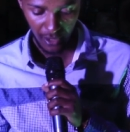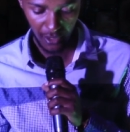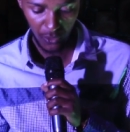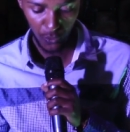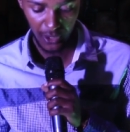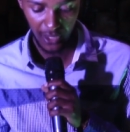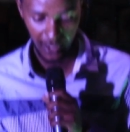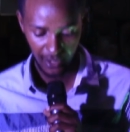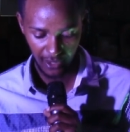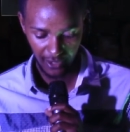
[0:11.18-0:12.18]
that we, the
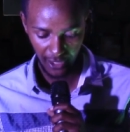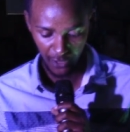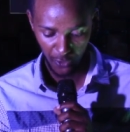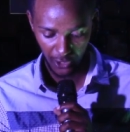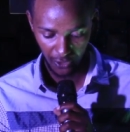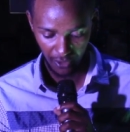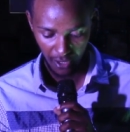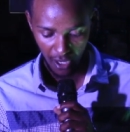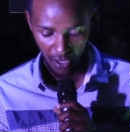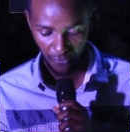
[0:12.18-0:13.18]
latest generation,
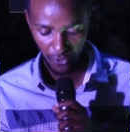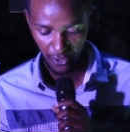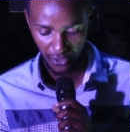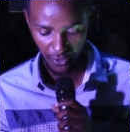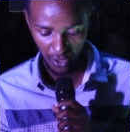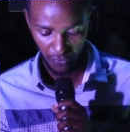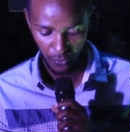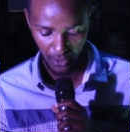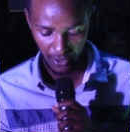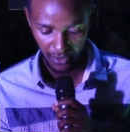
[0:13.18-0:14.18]
fall in love
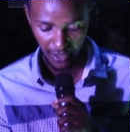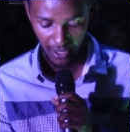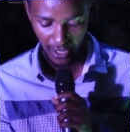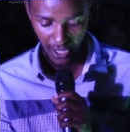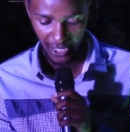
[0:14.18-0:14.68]
with as